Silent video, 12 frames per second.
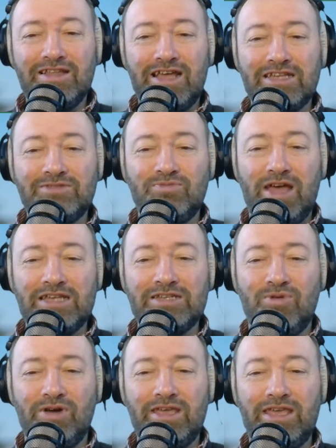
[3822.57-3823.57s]
That's
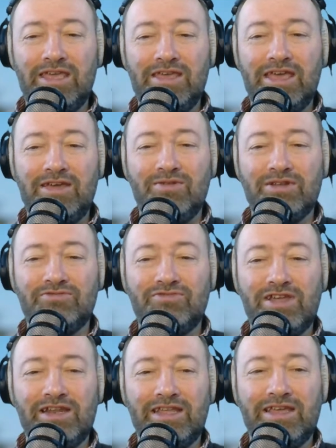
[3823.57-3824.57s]
what he would
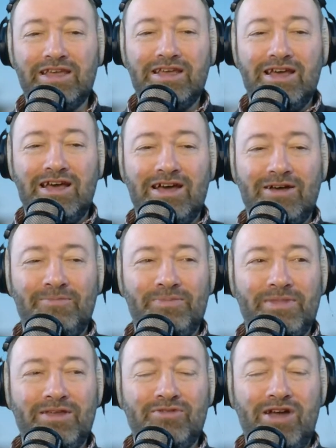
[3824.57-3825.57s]
really
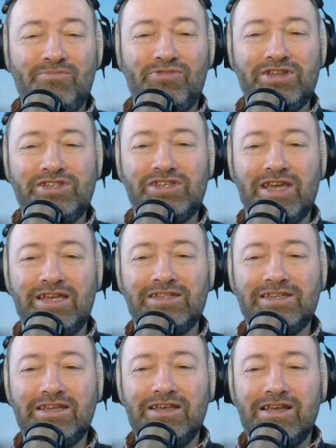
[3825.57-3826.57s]
appreciate,